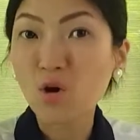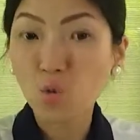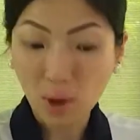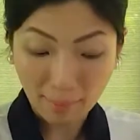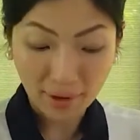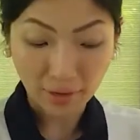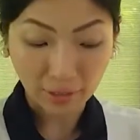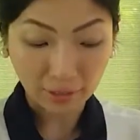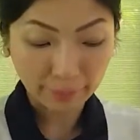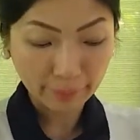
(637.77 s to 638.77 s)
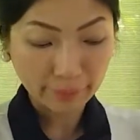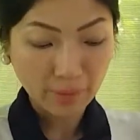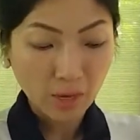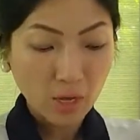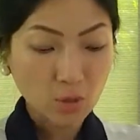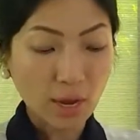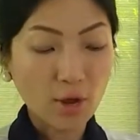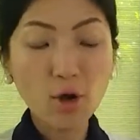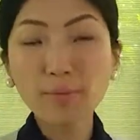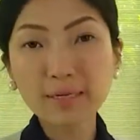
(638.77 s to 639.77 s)
webinar. So
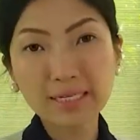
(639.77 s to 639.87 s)
I hope to